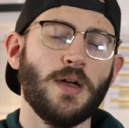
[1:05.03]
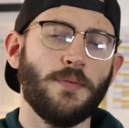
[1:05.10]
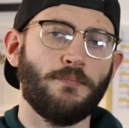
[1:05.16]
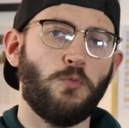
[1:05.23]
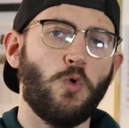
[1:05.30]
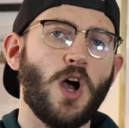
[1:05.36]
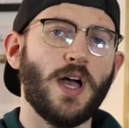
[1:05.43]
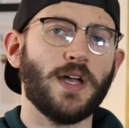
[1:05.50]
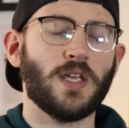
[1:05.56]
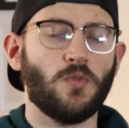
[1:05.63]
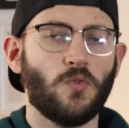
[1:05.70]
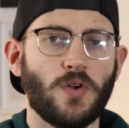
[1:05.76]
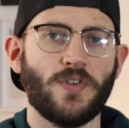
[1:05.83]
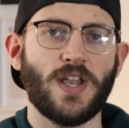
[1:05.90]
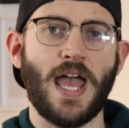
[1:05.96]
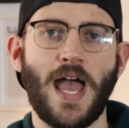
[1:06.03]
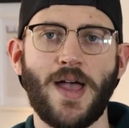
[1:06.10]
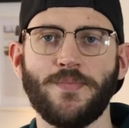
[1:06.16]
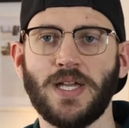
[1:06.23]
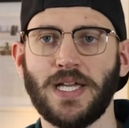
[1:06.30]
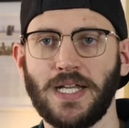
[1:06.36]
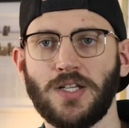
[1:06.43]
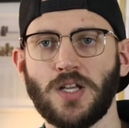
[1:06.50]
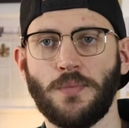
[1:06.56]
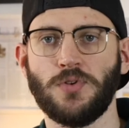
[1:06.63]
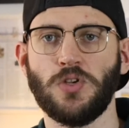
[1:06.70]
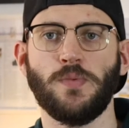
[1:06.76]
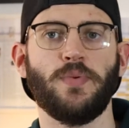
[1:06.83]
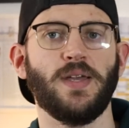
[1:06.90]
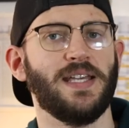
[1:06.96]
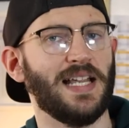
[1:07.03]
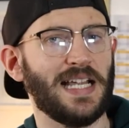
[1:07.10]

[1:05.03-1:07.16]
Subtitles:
working with an MEWP?